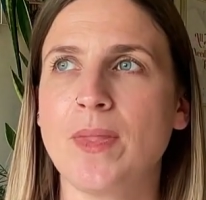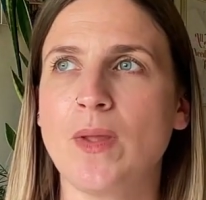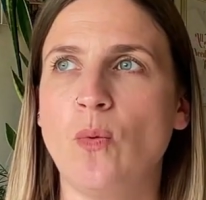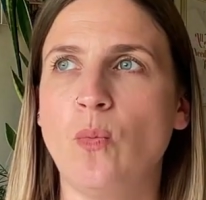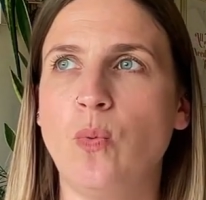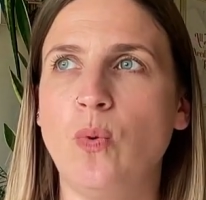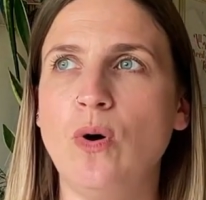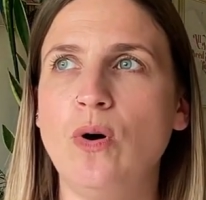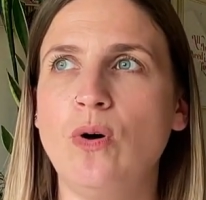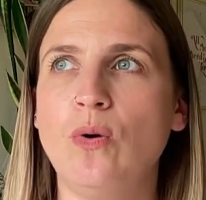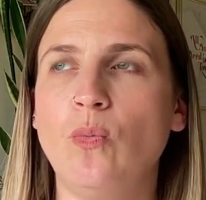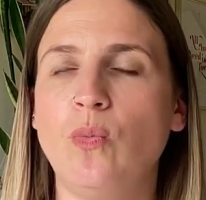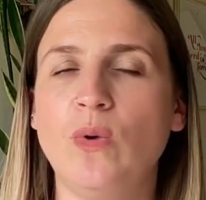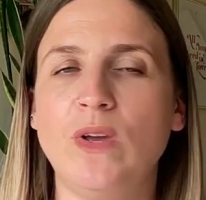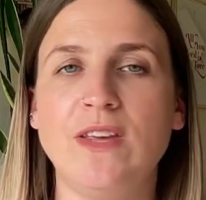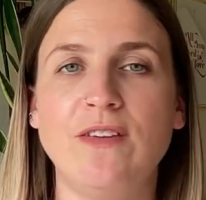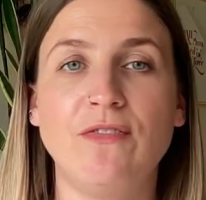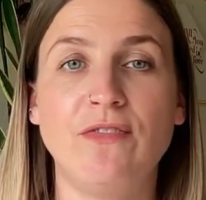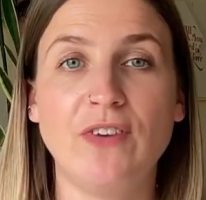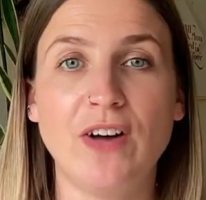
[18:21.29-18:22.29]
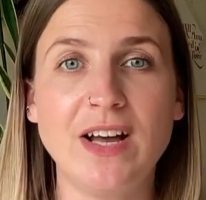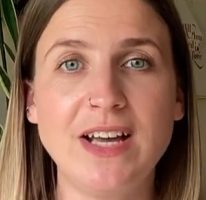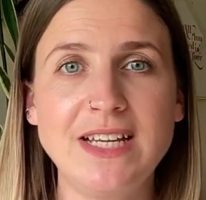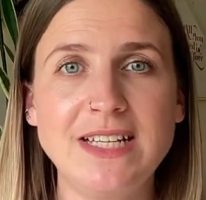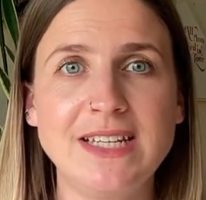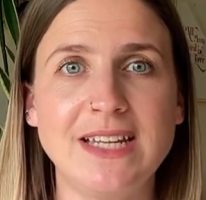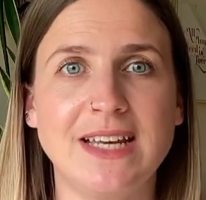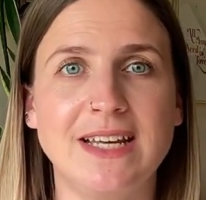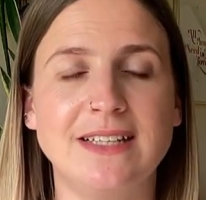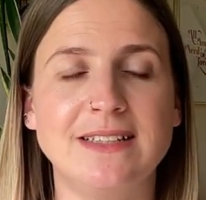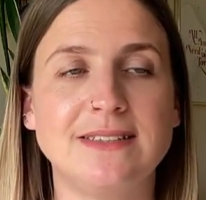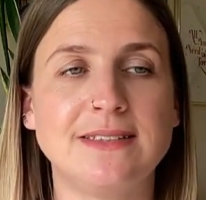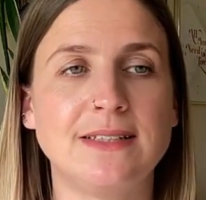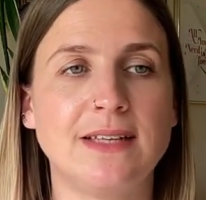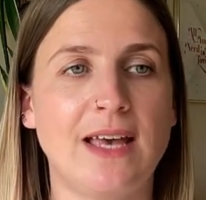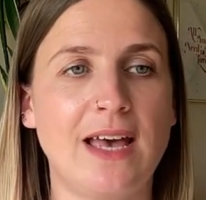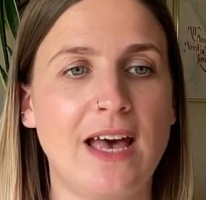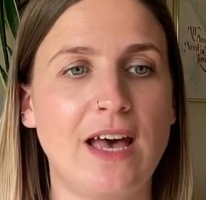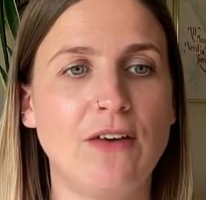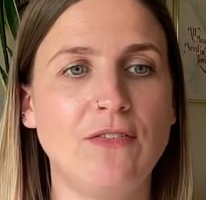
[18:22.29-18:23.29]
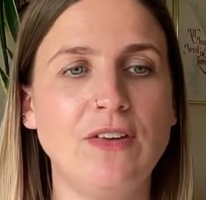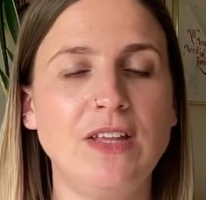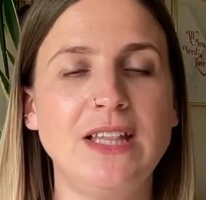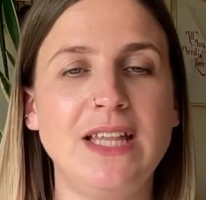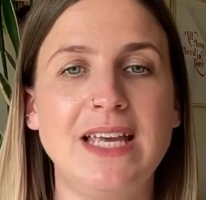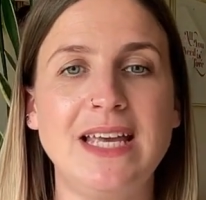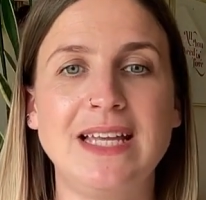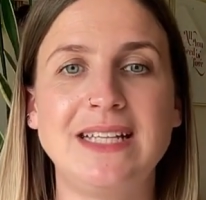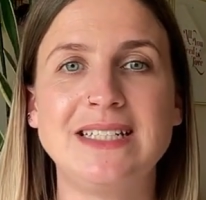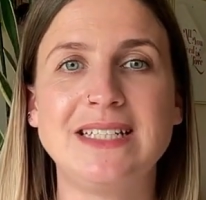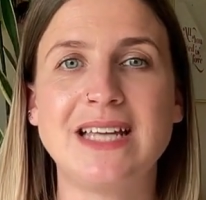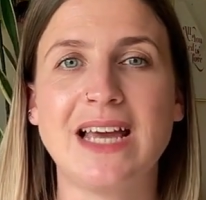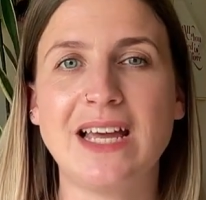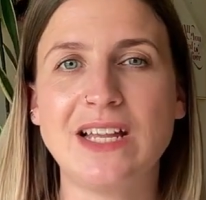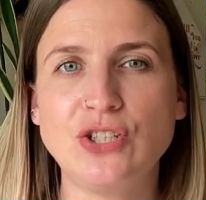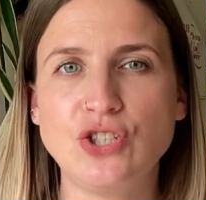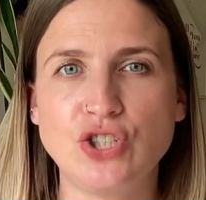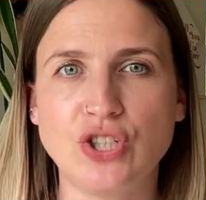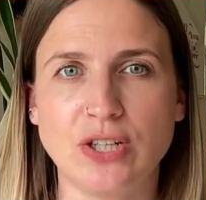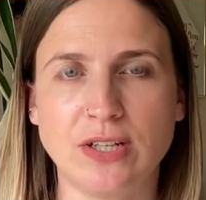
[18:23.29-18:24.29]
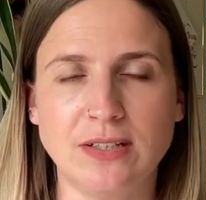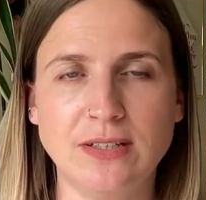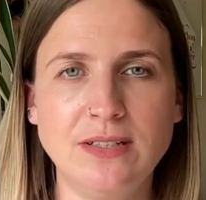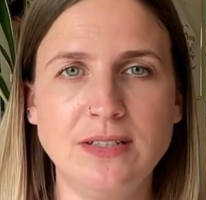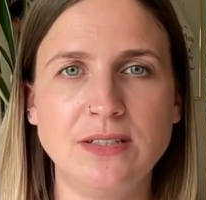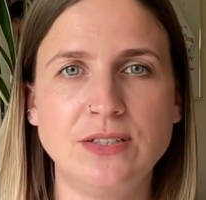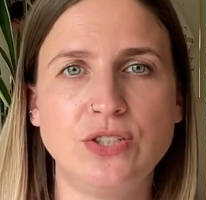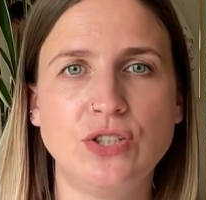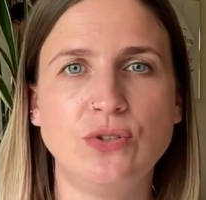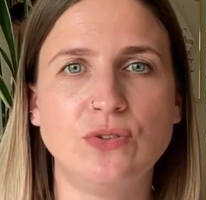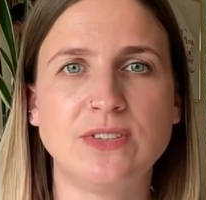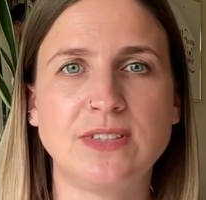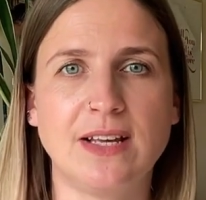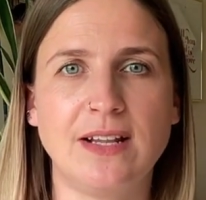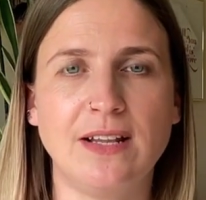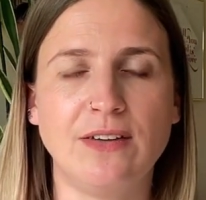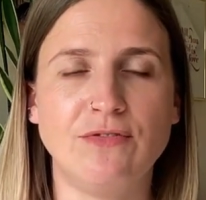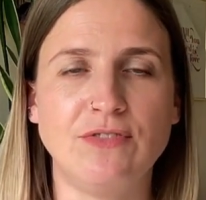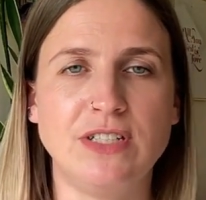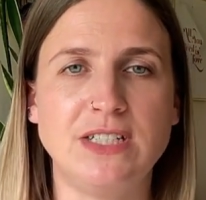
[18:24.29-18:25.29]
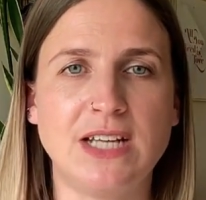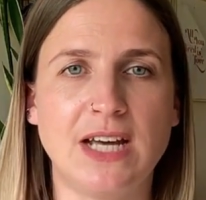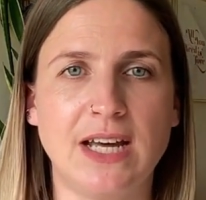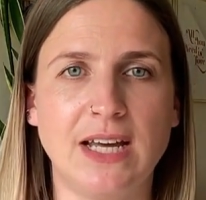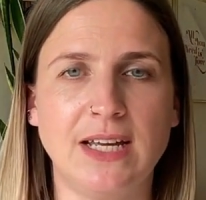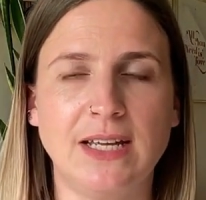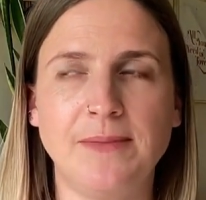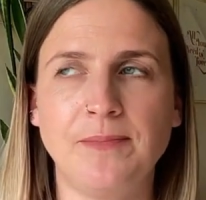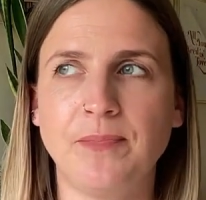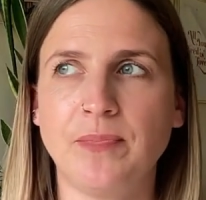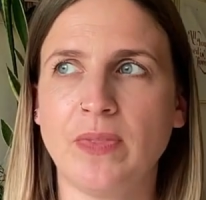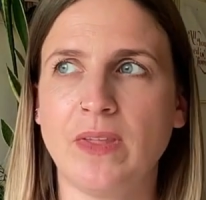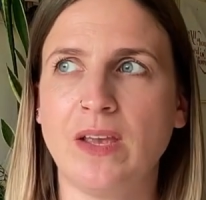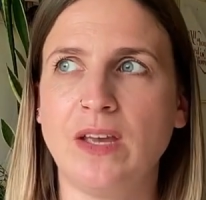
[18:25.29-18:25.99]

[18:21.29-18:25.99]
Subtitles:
what we find is having the intention to sell every day